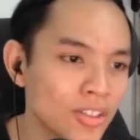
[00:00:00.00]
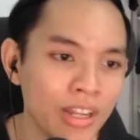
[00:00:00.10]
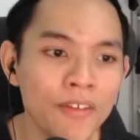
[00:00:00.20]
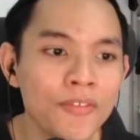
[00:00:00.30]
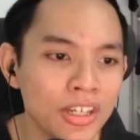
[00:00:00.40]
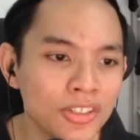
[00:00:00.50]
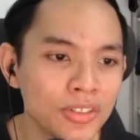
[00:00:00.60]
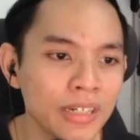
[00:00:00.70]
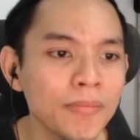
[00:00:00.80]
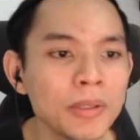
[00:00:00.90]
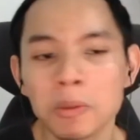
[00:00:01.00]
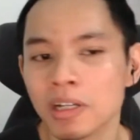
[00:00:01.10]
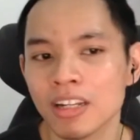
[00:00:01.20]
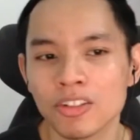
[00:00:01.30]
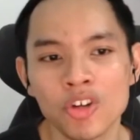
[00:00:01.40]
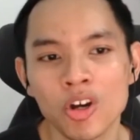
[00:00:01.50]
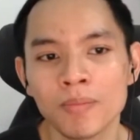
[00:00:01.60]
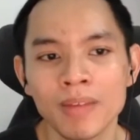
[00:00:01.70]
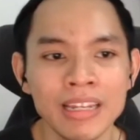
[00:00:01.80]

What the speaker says: on average, right, people will get a job,